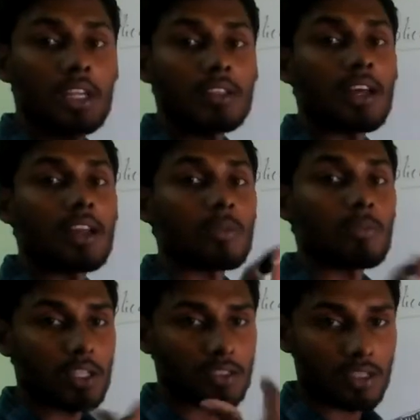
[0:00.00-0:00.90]
they are
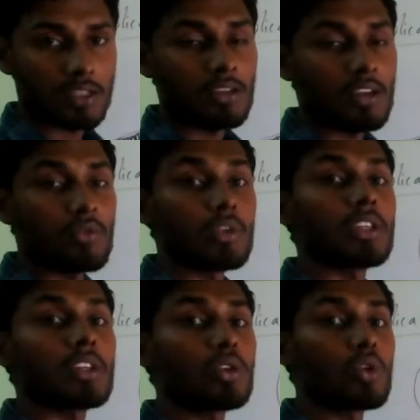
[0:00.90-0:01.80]
replacing with
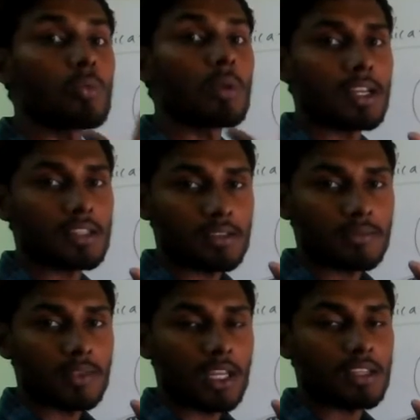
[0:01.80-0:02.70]
the tube lights.
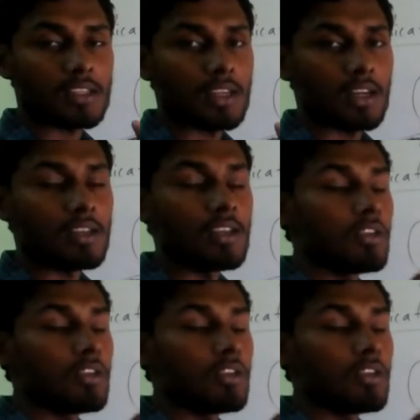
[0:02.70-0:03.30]
Understand?